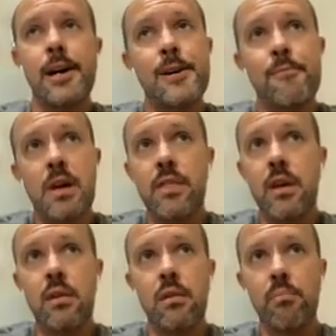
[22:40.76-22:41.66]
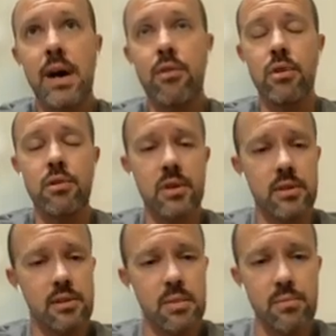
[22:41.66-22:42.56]
And then Mauro
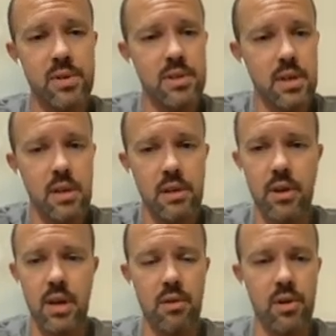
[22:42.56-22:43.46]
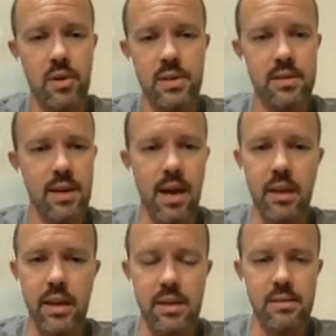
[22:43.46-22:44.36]
Rosam in Brazil, he grows his
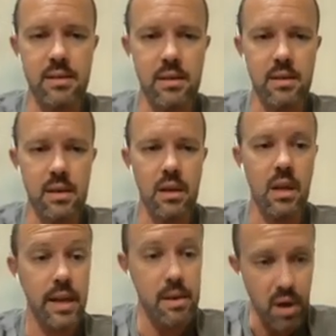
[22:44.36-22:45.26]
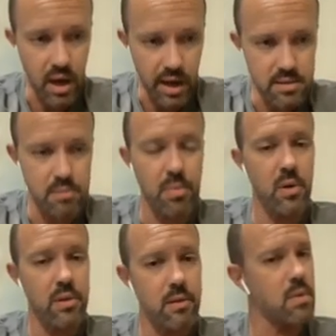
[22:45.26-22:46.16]
Cattleyas in clay pots.
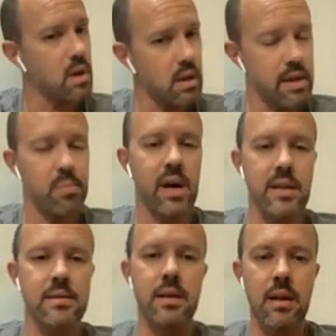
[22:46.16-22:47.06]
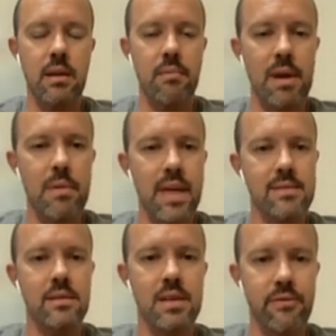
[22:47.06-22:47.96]
Both of them are in clay pots, and maybe
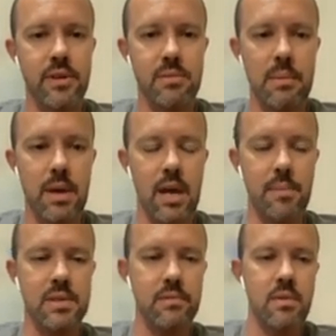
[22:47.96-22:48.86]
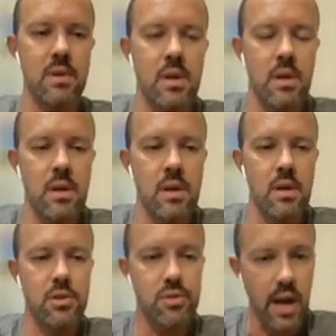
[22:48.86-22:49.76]
that's the difference. Maybe it helps
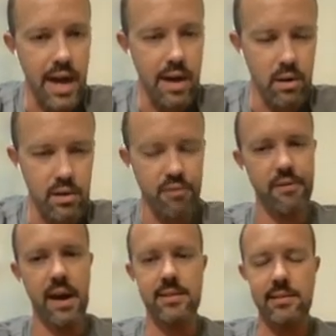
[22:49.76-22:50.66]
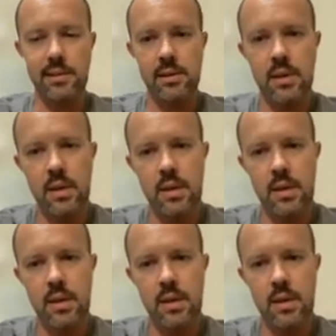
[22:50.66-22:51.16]
dry out a little faster.